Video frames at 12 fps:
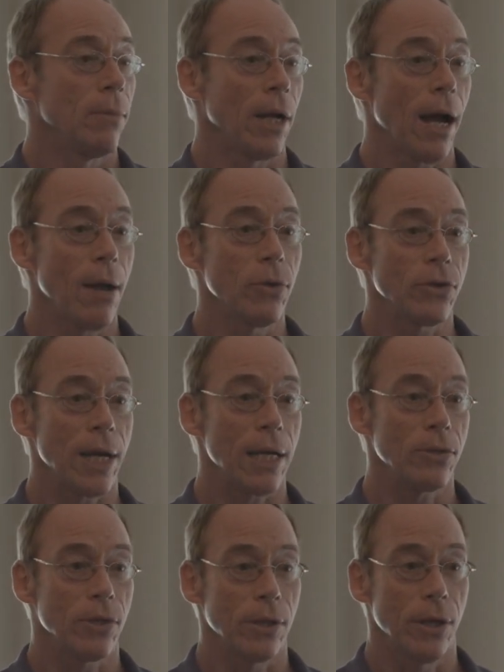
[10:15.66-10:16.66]
But I was
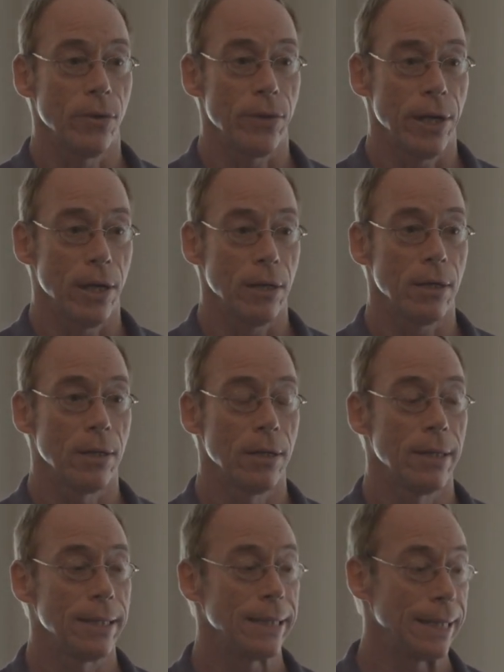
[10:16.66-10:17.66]
asked to go there
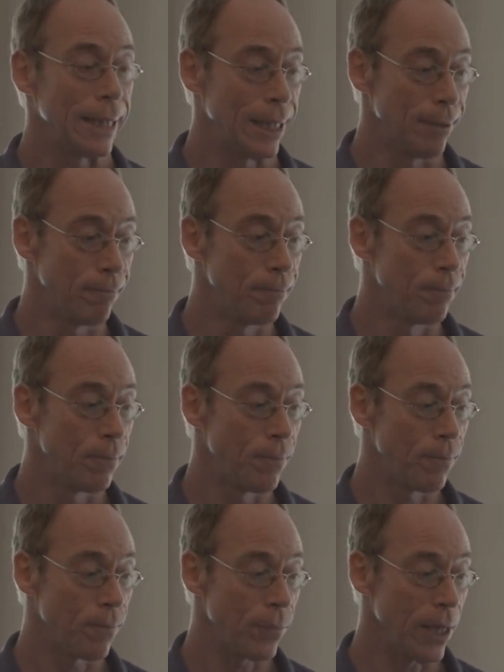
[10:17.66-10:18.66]
um,
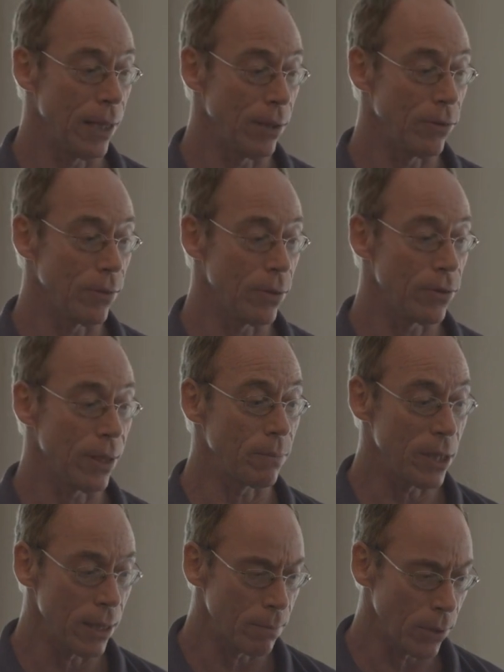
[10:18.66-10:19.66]
in
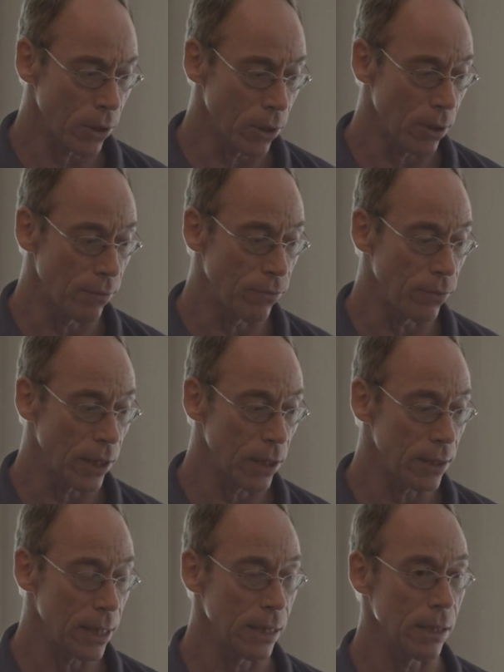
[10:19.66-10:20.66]
September of
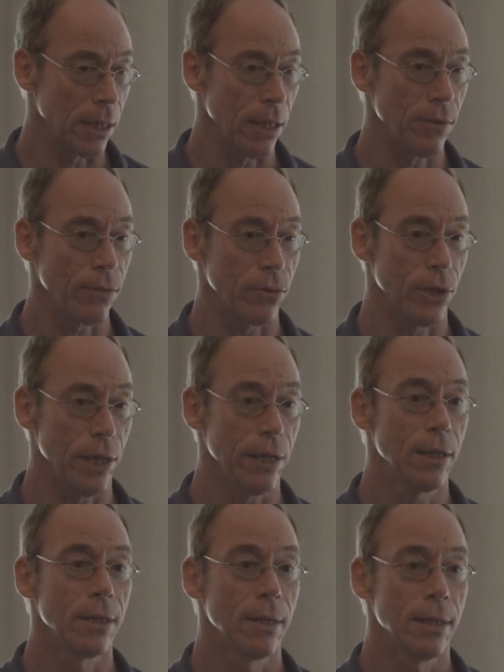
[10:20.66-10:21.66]
nineteen
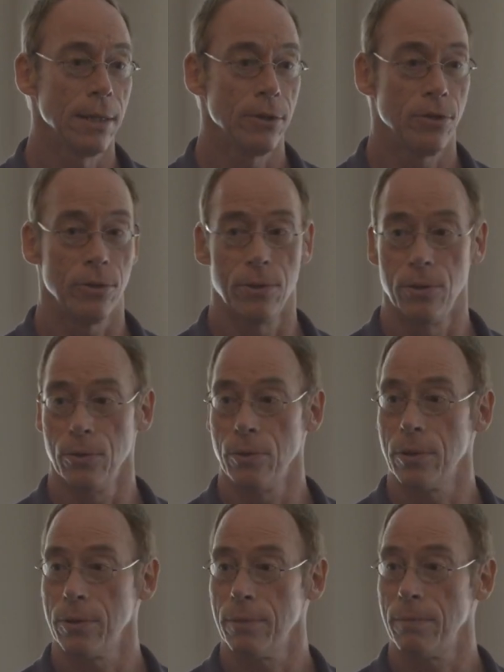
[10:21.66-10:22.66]
ninety-three
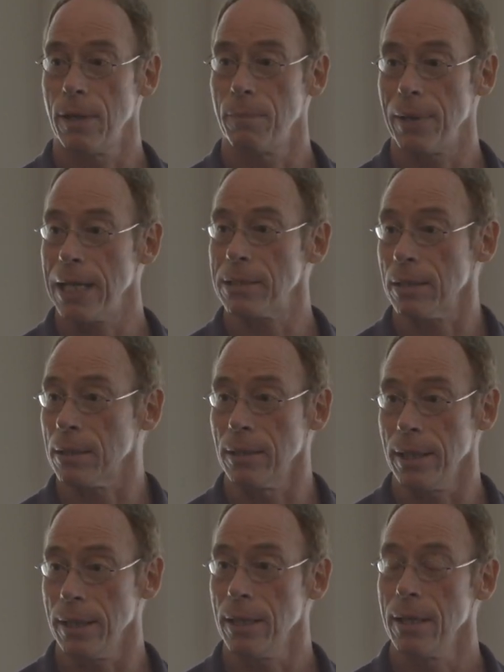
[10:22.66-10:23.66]
to uh,
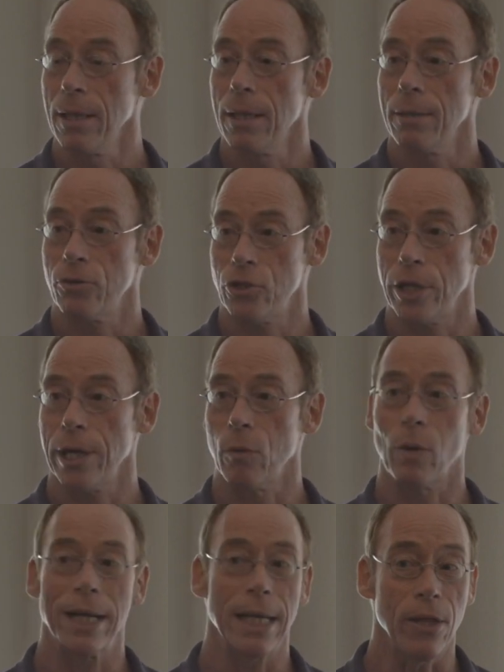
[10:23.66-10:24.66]
basically
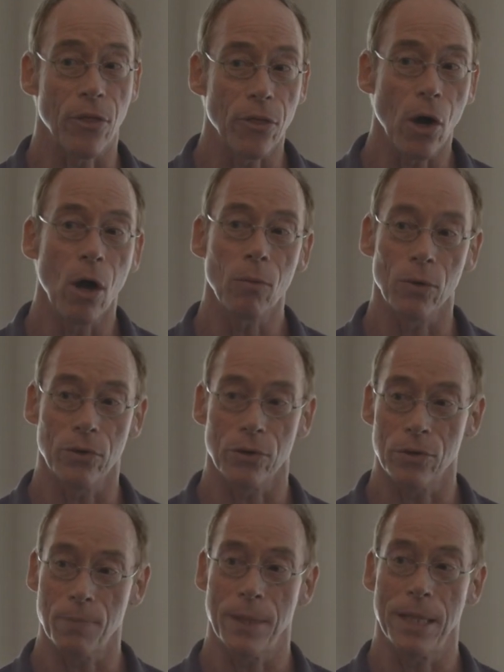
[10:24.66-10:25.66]
share what he thought would
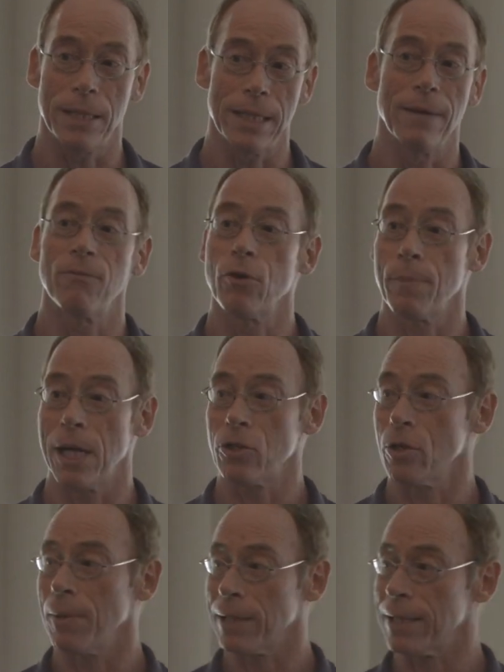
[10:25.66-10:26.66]
just be the
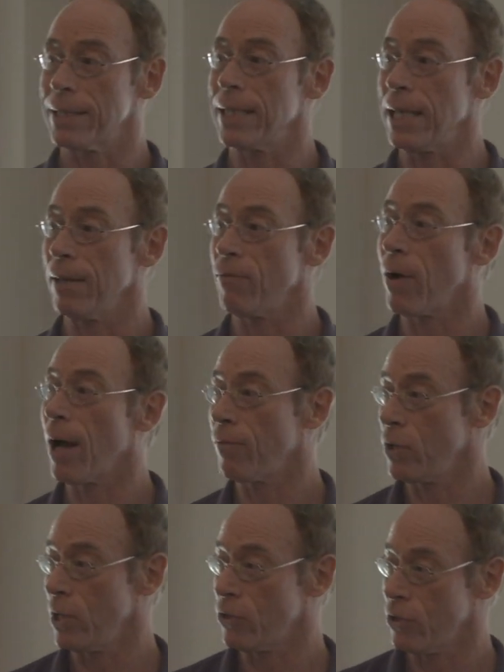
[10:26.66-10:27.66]
information about the C E
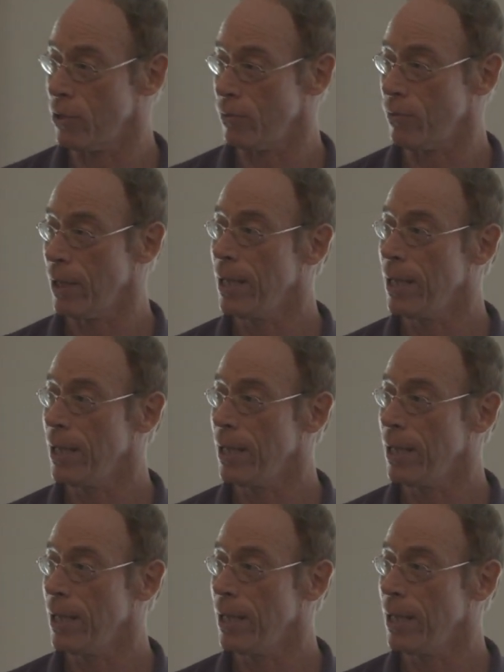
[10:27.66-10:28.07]
five initiative.